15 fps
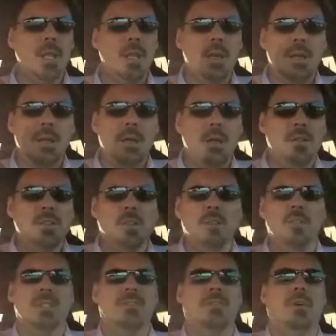And it all
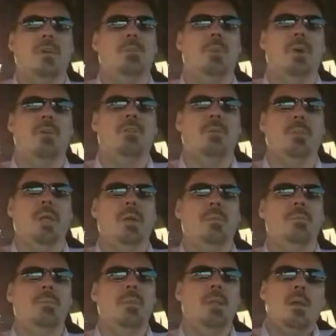starts to fall apart from
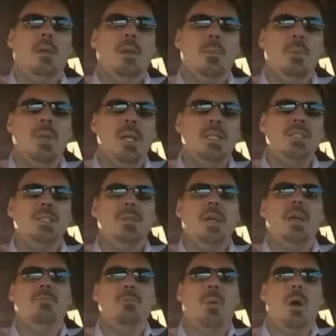there. Plus,
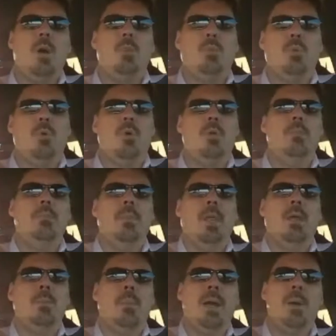you have mob rule.
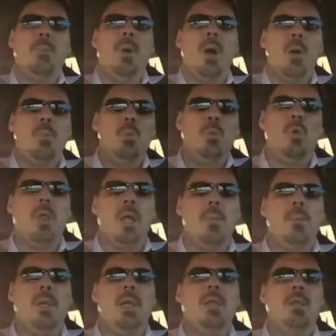And by mob rule,
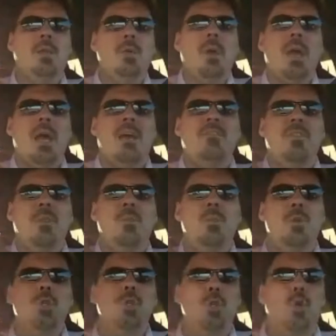I mean you have the
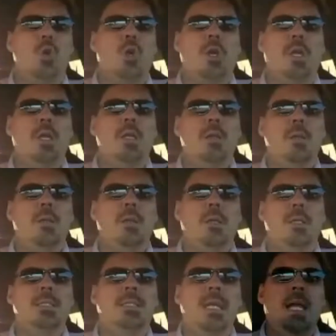majority
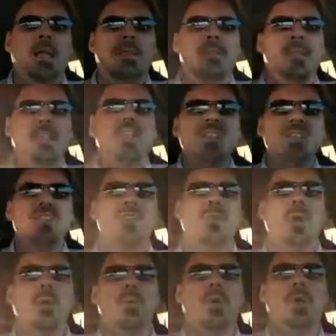saying, this is
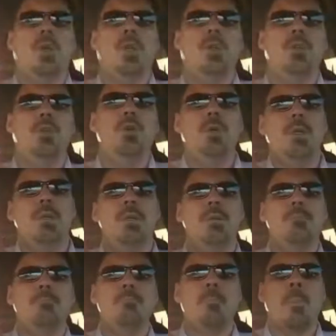the way we're going to do
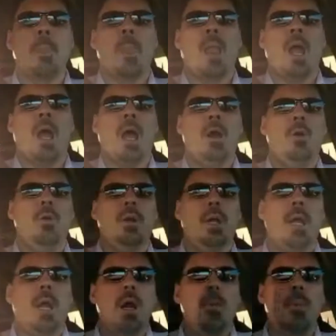it. I
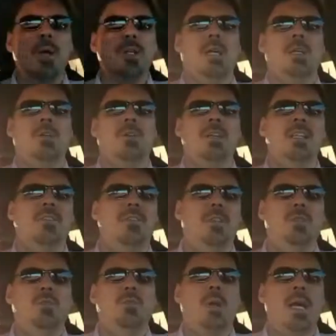don't care about your
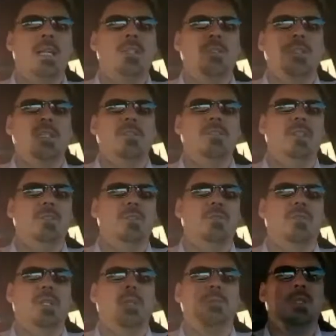individual rights, your
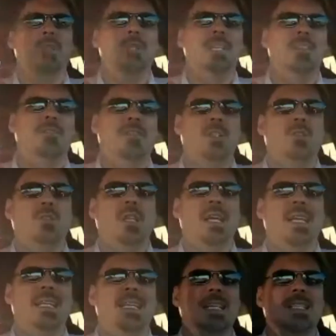individual freedoms, your
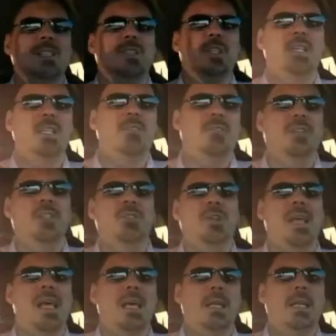individual ideas, your
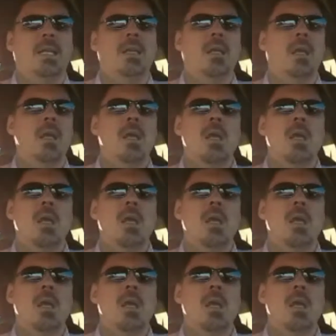individuality.